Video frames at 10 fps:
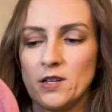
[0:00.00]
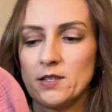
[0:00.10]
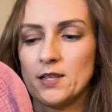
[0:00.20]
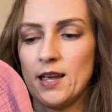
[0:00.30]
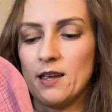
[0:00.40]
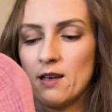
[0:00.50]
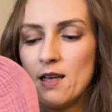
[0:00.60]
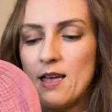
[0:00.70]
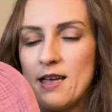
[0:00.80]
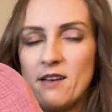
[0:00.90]
is a
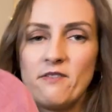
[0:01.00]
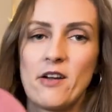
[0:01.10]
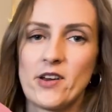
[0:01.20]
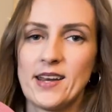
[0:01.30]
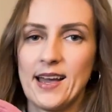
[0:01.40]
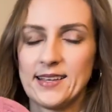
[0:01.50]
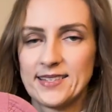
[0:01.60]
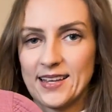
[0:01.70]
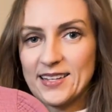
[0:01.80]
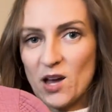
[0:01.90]
very nice
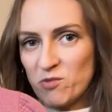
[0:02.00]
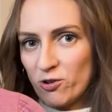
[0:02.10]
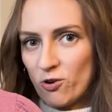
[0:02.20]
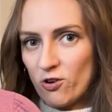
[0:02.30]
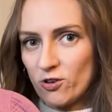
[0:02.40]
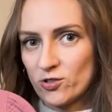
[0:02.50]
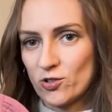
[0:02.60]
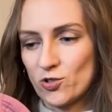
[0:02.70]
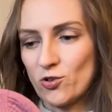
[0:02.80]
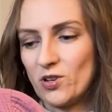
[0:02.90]
double gauze,
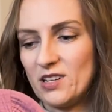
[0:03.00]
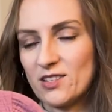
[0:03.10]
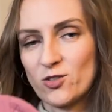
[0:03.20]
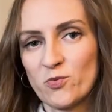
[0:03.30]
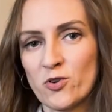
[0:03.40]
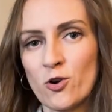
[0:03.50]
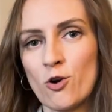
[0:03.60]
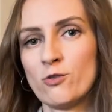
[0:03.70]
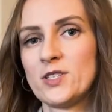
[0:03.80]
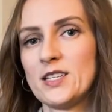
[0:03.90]
so it is super
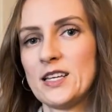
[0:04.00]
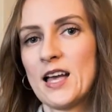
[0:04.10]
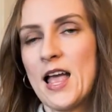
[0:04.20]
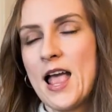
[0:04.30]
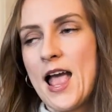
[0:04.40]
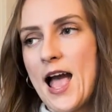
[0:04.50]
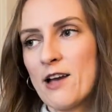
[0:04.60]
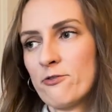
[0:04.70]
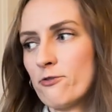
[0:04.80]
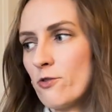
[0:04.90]
cozy.
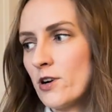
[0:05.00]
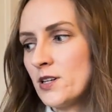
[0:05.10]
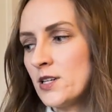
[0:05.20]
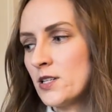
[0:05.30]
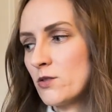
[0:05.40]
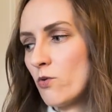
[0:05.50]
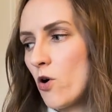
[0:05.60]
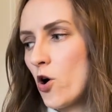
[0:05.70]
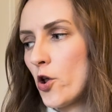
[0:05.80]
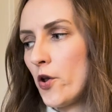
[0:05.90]
I've worn this
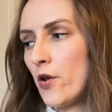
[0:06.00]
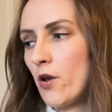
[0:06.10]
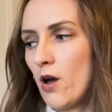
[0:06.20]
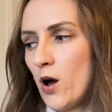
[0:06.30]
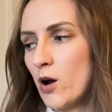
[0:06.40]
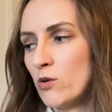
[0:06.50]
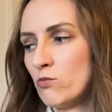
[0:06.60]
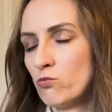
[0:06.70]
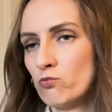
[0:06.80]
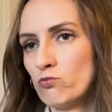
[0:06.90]
one
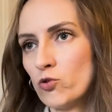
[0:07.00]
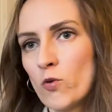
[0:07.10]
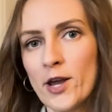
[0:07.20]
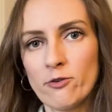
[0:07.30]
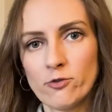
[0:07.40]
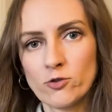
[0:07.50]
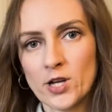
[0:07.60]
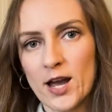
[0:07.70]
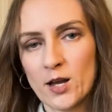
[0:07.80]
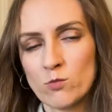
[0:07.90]
quite a few
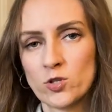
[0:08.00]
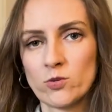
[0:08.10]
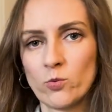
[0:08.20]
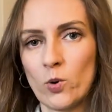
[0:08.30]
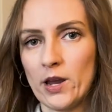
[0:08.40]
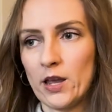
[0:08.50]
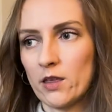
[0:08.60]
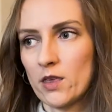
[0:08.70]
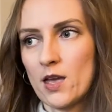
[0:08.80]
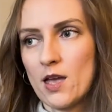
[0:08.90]
times with
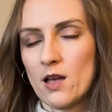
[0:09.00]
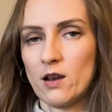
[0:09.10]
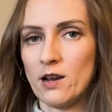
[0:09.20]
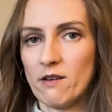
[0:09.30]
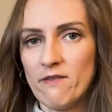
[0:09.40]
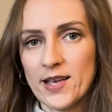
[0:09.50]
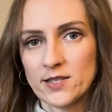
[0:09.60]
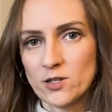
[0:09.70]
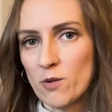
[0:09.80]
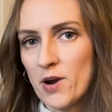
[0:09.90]
a little
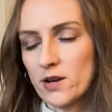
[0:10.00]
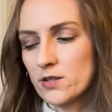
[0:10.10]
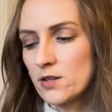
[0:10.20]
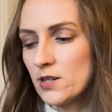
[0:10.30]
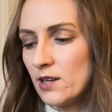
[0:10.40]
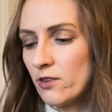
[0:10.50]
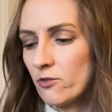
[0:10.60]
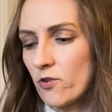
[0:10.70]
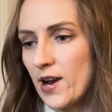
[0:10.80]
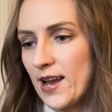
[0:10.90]
vest top underneath
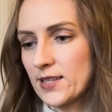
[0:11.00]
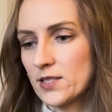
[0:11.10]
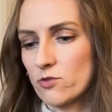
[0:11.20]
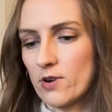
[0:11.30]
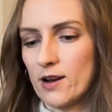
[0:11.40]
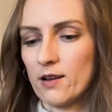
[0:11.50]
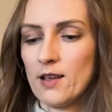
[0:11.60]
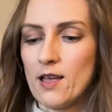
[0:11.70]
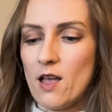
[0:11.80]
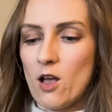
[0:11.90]
for extra
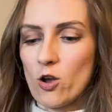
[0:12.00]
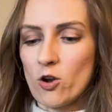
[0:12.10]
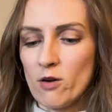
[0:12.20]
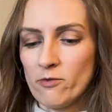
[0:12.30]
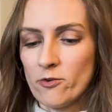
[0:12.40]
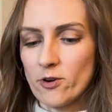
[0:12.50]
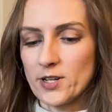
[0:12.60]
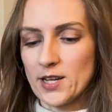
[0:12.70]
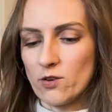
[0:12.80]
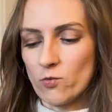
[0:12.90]

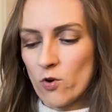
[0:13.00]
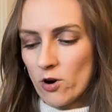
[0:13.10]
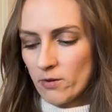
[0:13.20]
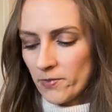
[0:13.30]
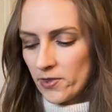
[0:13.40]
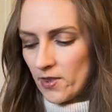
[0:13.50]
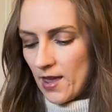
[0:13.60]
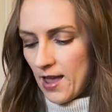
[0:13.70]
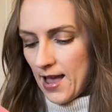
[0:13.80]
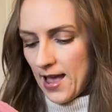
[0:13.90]
comfort and warmth.
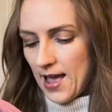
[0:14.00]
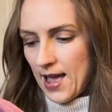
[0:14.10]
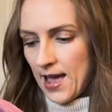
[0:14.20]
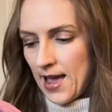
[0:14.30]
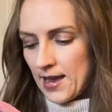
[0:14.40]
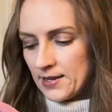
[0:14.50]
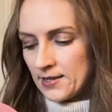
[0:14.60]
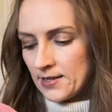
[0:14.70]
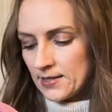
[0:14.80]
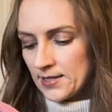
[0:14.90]

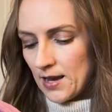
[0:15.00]
And